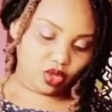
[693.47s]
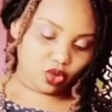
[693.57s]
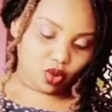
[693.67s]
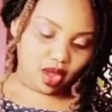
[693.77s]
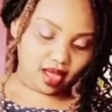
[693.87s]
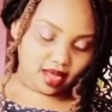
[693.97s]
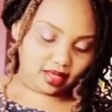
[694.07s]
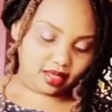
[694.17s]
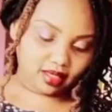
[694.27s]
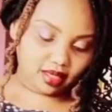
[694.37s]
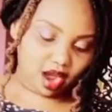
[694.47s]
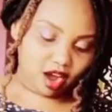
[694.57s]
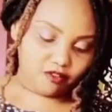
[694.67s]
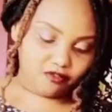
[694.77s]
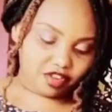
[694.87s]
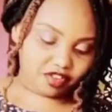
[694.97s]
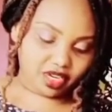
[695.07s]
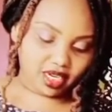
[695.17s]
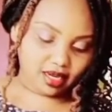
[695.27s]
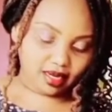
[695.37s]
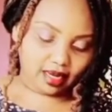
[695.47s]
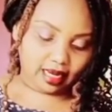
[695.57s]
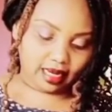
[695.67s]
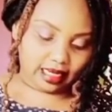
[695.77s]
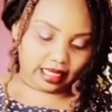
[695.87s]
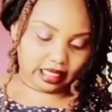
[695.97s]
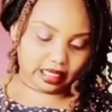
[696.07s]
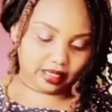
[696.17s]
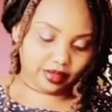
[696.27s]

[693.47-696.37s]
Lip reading: Your hands are very clean.